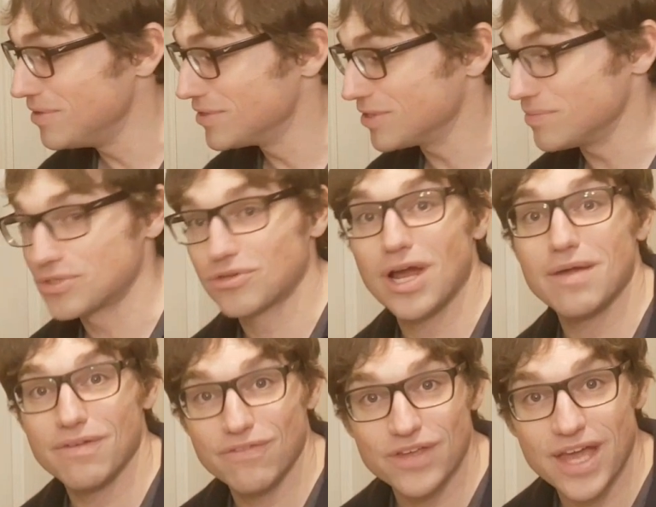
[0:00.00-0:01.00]

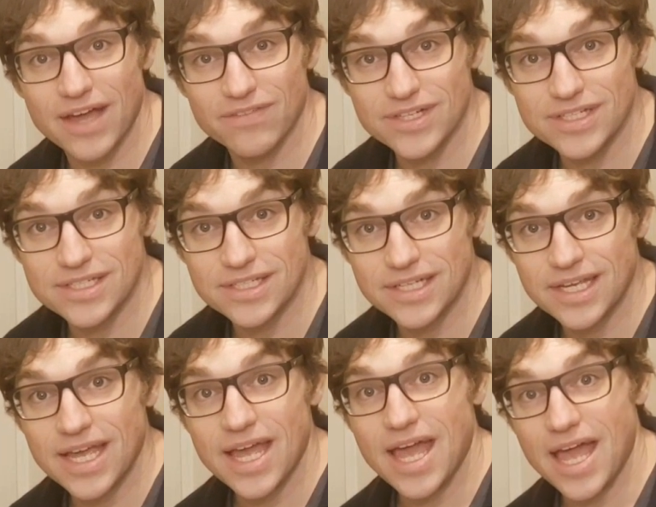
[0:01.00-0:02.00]
subscribe if you haven't,
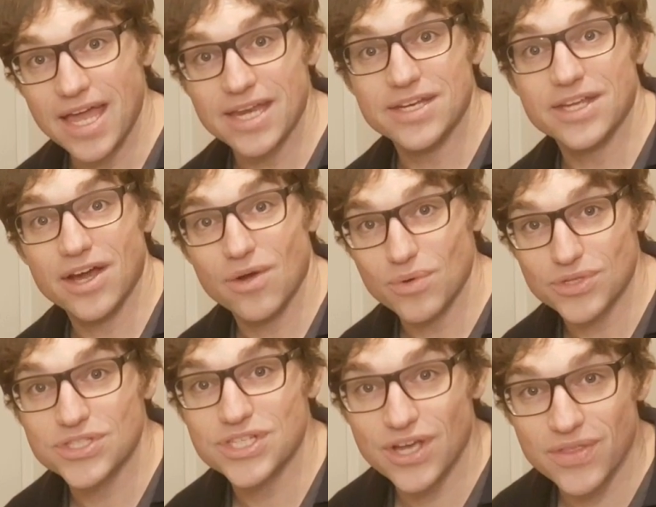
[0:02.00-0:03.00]
and we'll
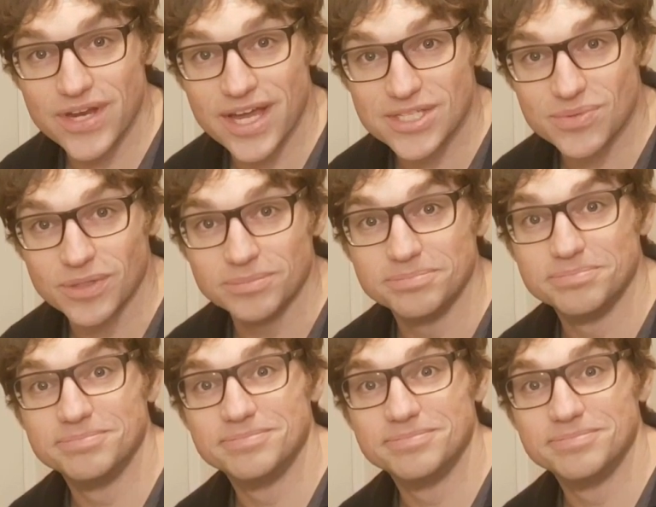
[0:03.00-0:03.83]
see you on the next one.